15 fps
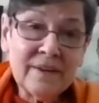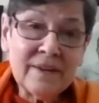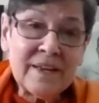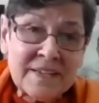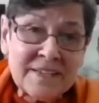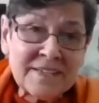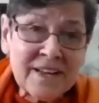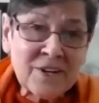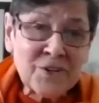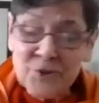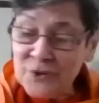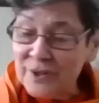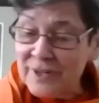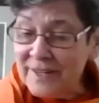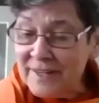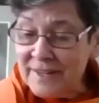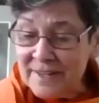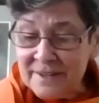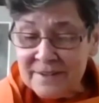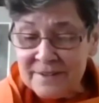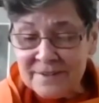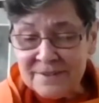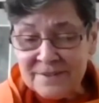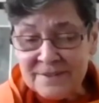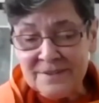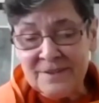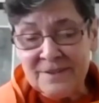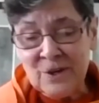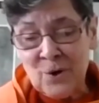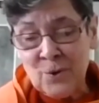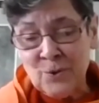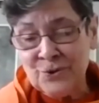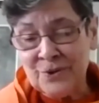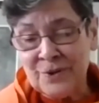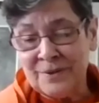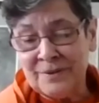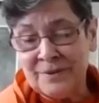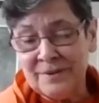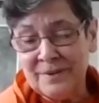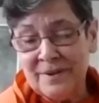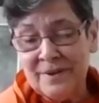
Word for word: essentially is the ocean,